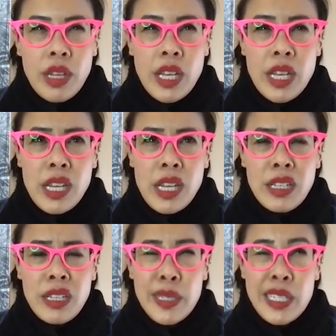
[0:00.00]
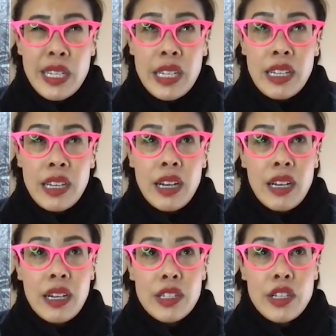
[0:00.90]
in, let me see,
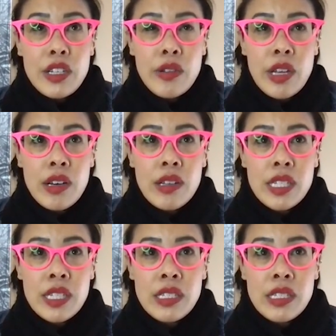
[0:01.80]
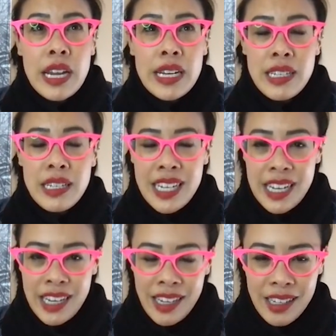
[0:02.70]
uh, two thousand
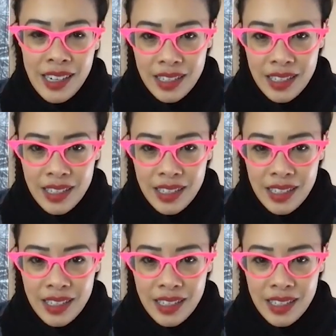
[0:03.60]
eighteen,